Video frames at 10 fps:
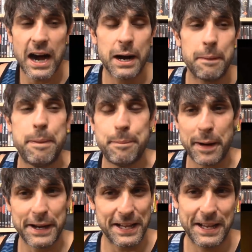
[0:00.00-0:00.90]
Uh,
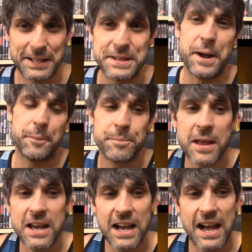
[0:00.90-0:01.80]
but you know,
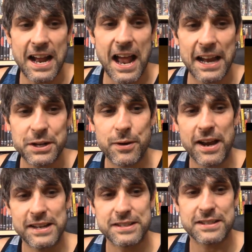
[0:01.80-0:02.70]

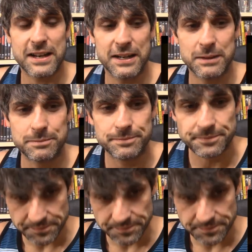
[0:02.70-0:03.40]
anyways, um,